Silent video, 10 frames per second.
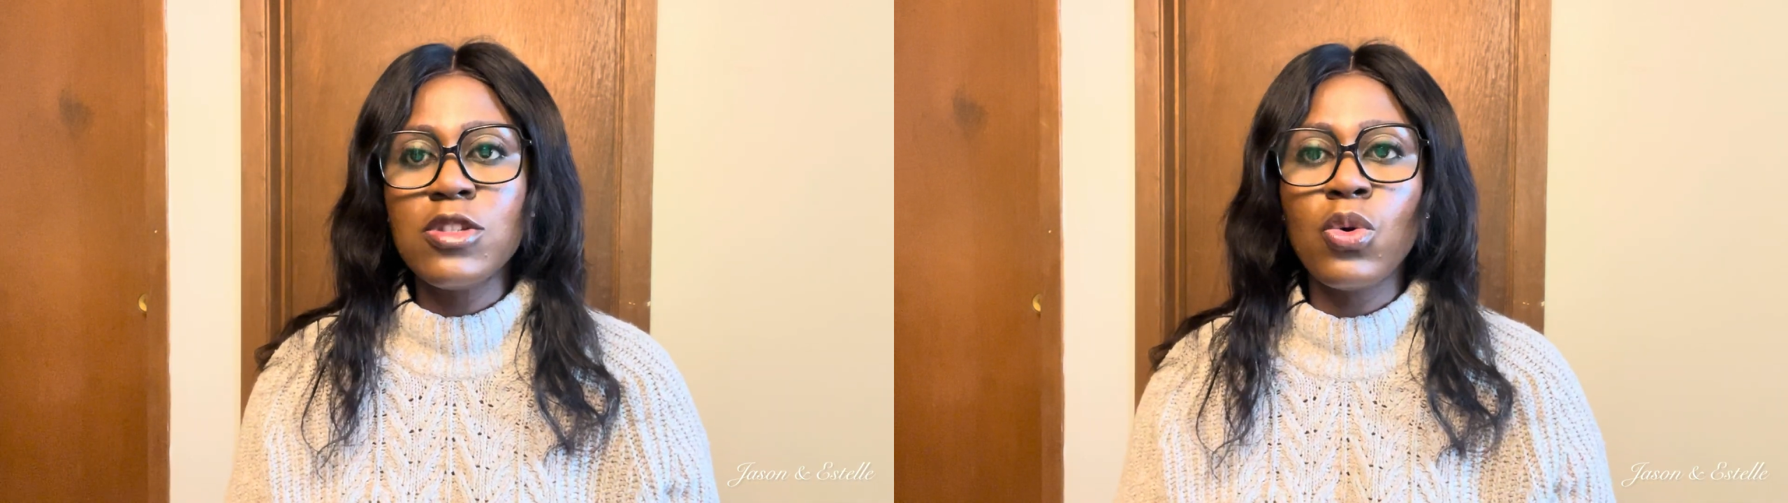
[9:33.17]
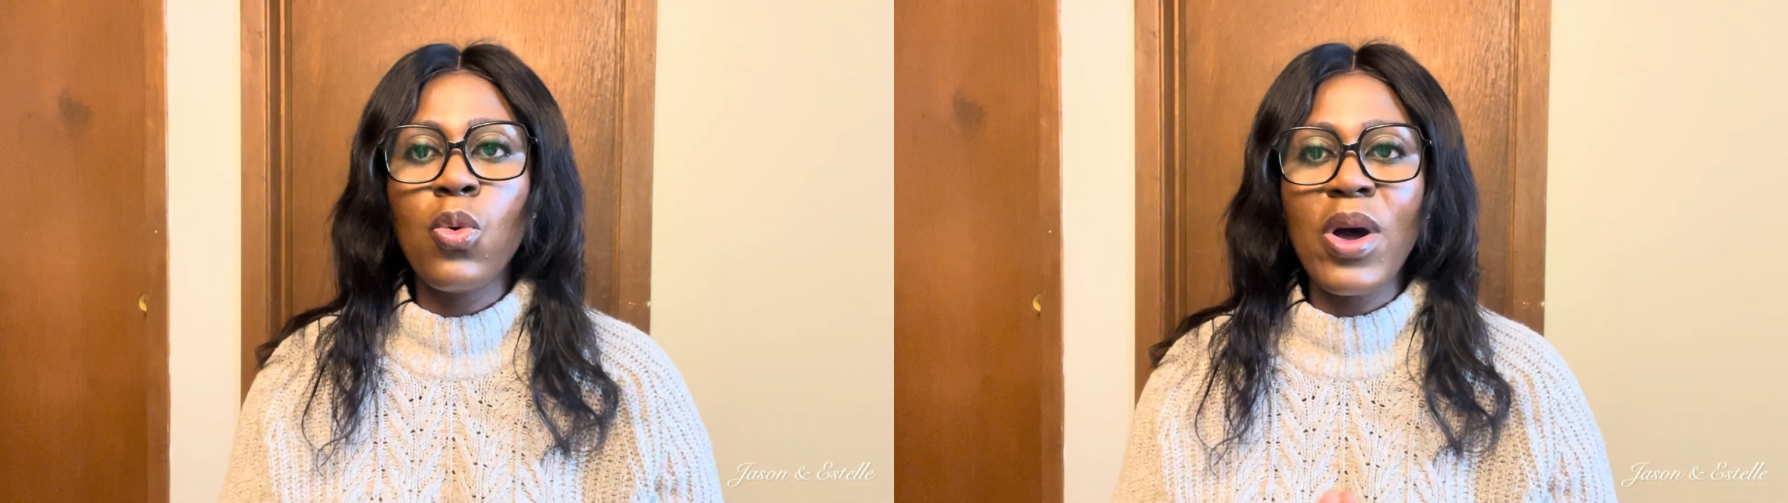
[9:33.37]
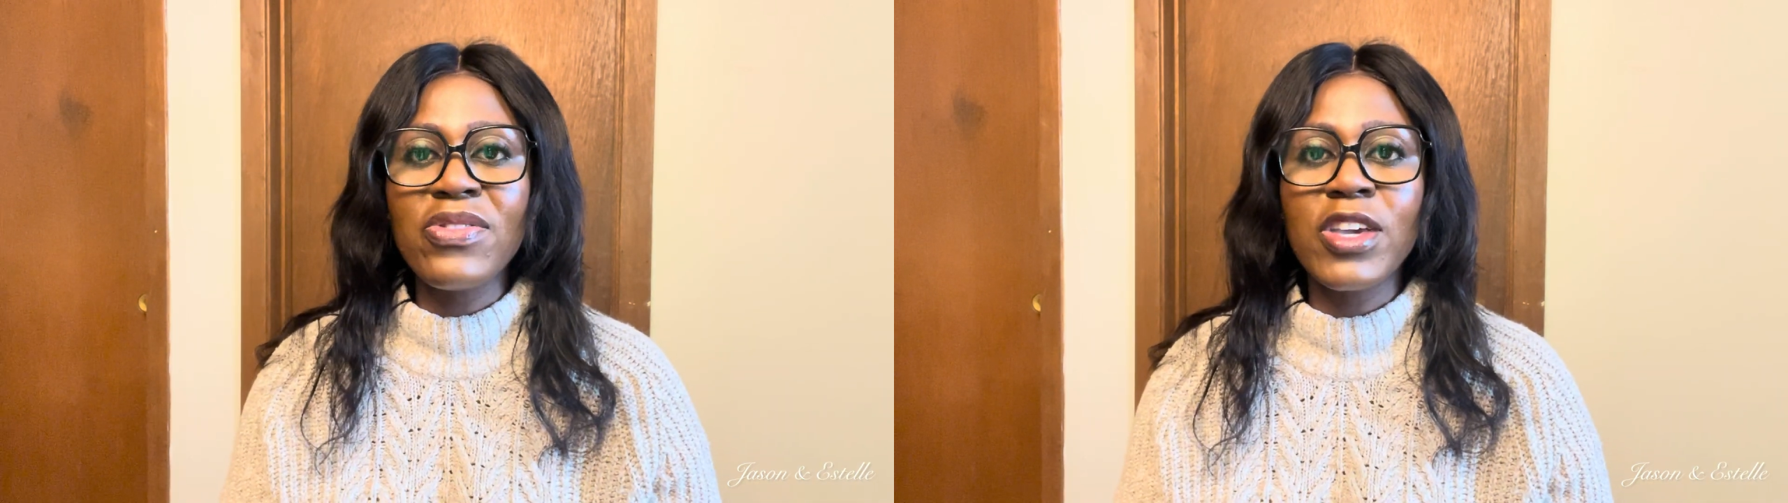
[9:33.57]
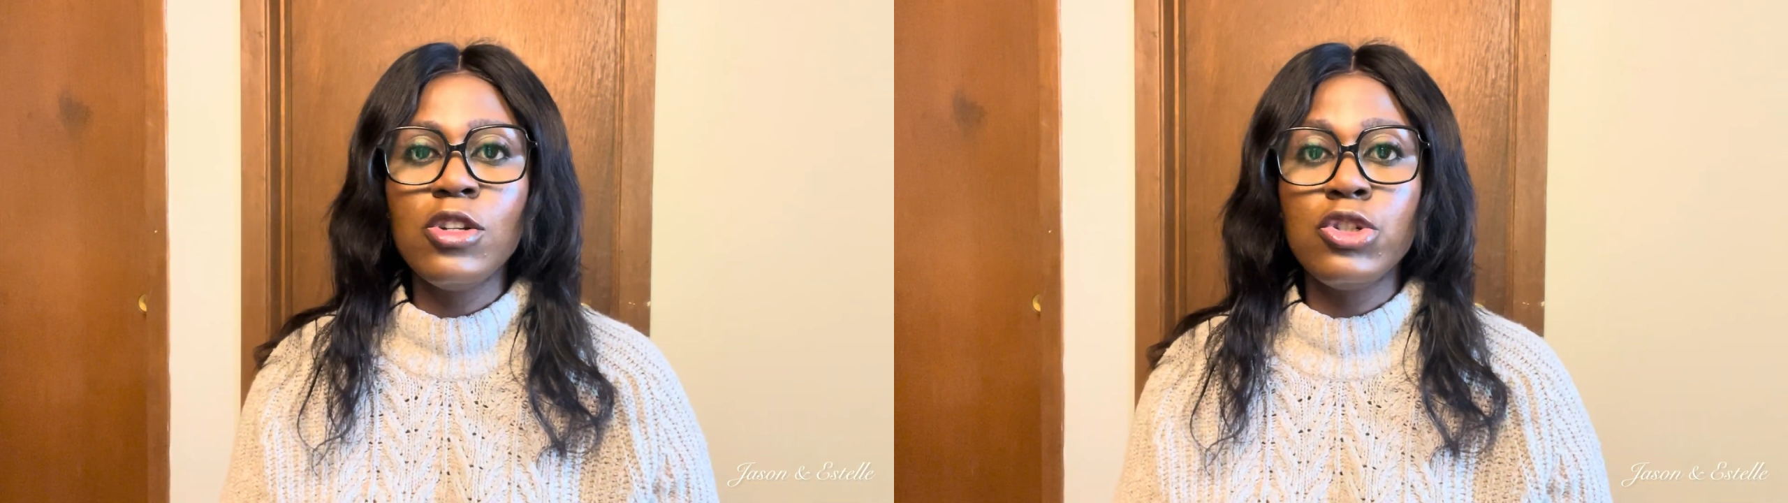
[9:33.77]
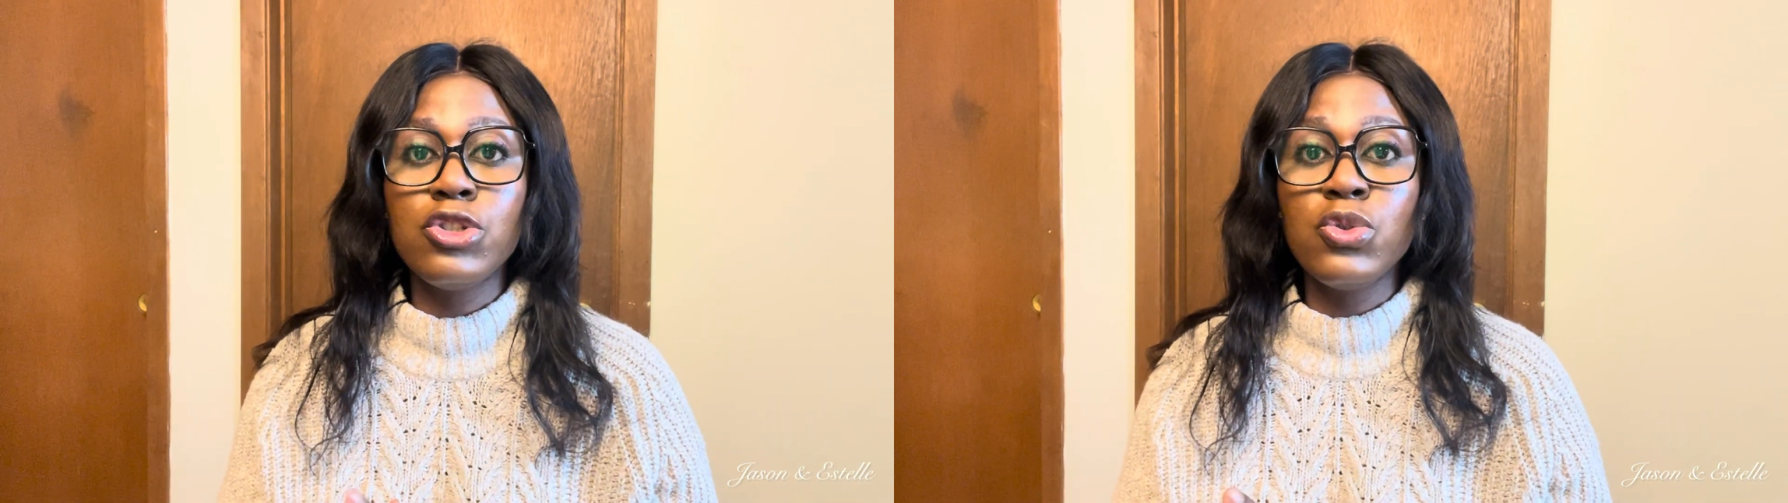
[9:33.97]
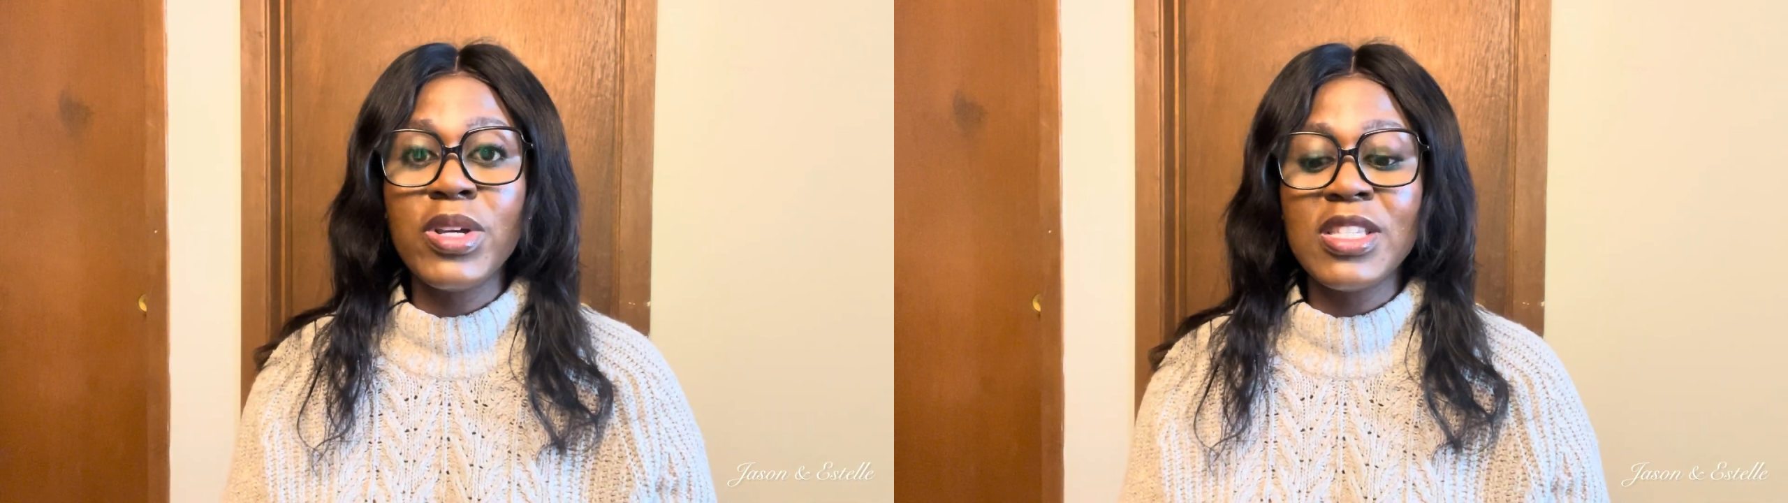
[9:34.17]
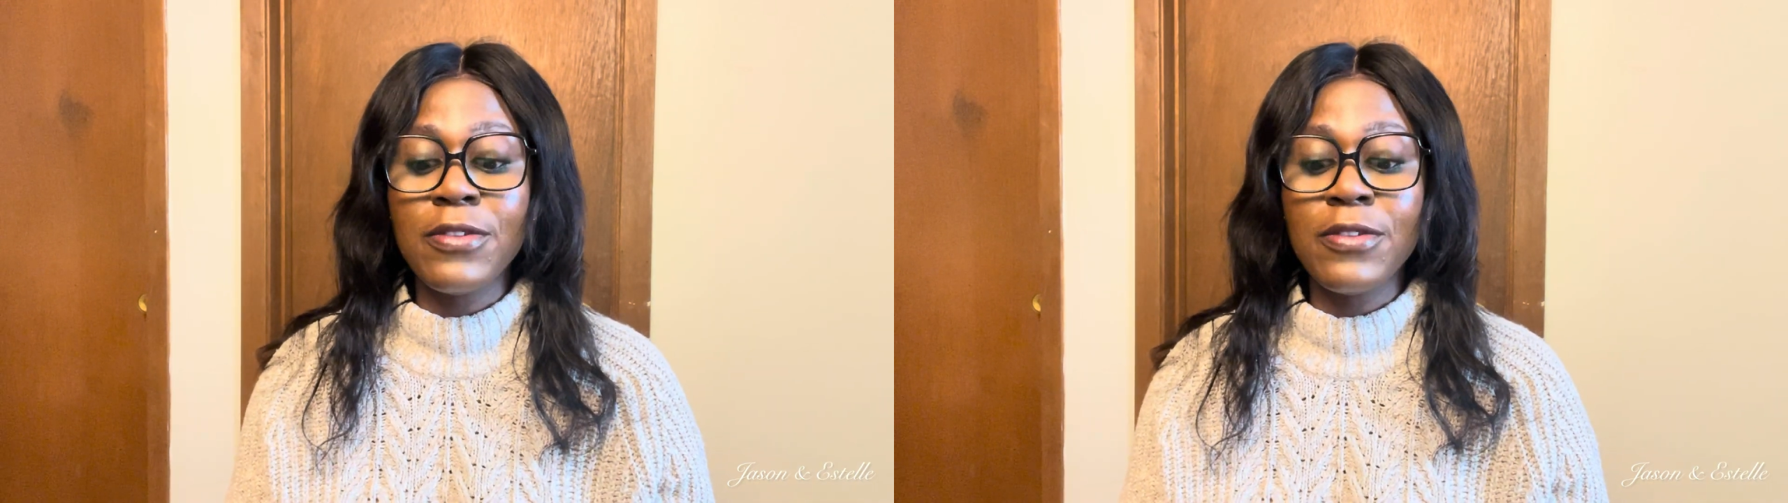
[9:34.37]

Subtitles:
So one thing you should do is,